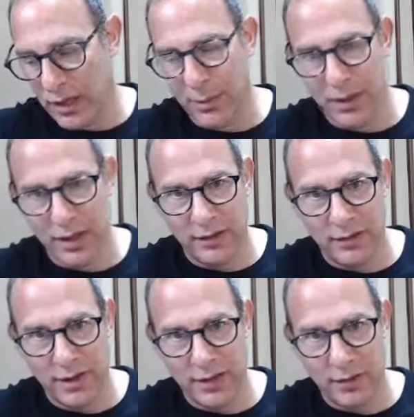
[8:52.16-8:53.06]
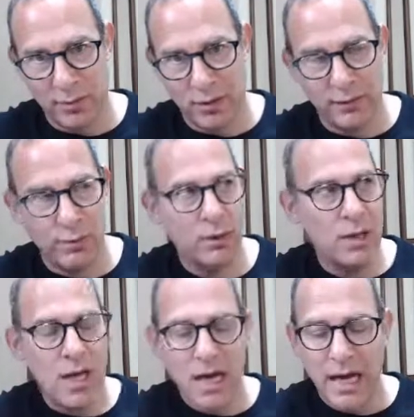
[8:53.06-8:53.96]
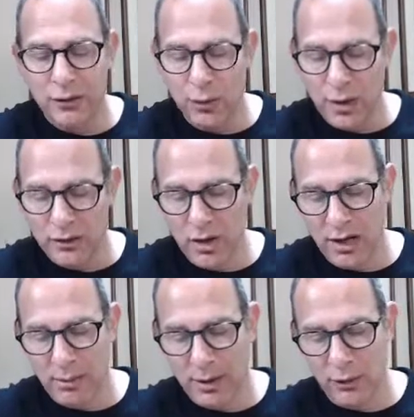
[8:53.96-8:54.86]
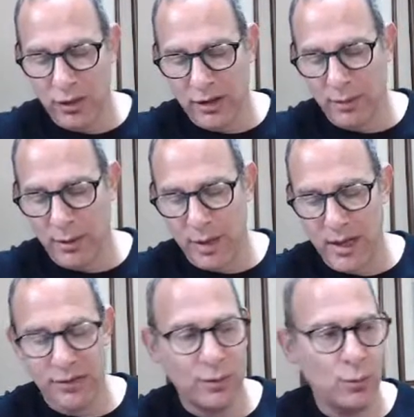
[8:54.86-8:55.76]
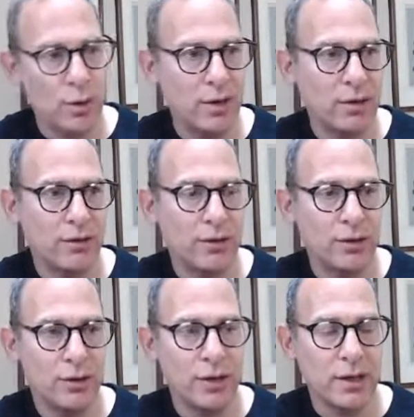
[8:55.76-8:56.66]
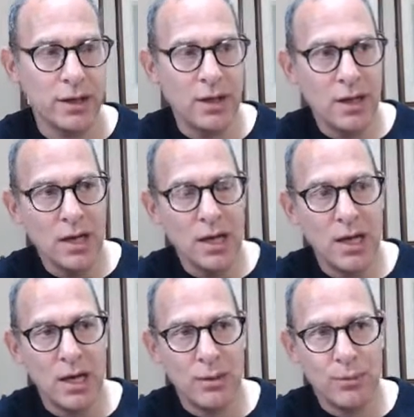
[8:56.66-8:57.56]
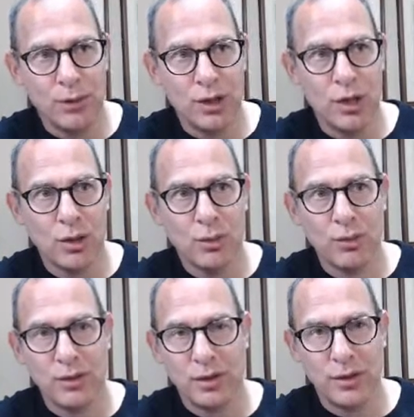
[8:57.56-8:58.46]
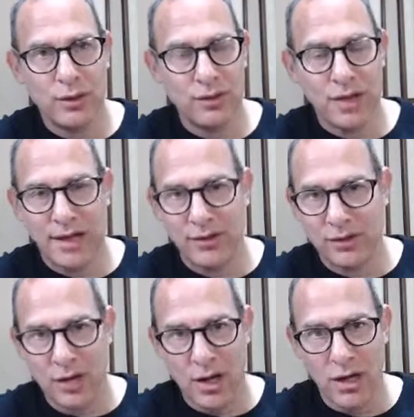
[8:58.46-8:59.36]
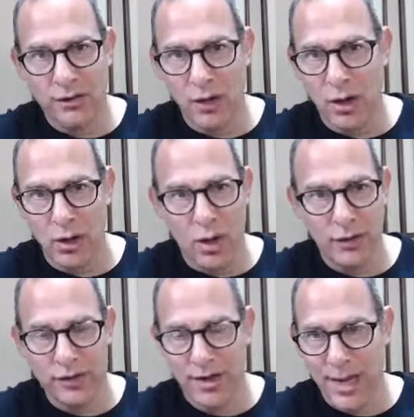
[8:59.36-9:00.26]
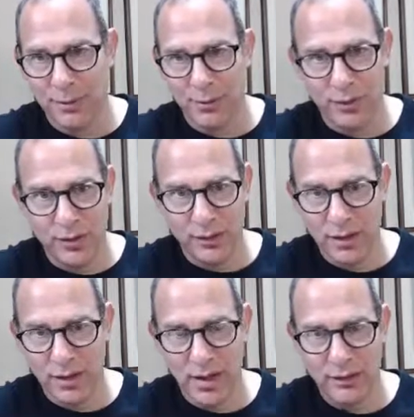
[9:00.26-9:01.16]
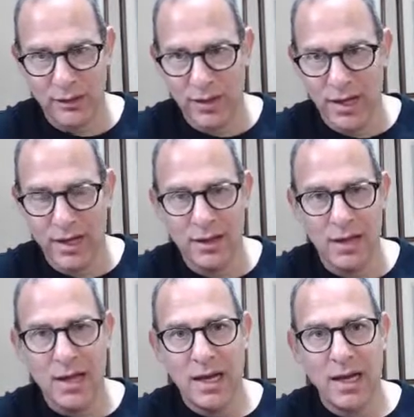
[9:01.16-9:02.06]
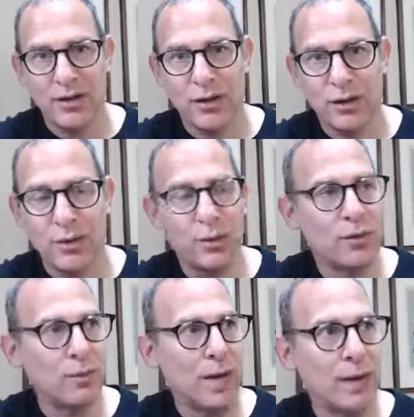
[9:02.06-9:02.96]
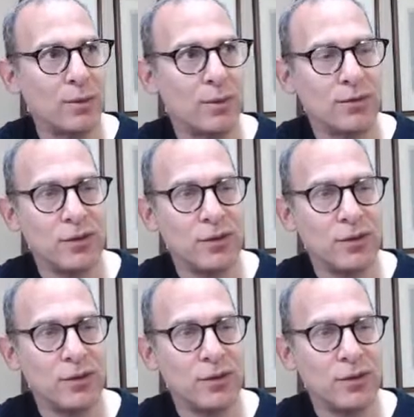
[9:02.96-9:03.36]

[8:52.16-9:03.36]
I mean, that's unbelievable. I do want to talk about, you talked about ransomware and security. There's lots of talks all the time, specifically as of late on the news about,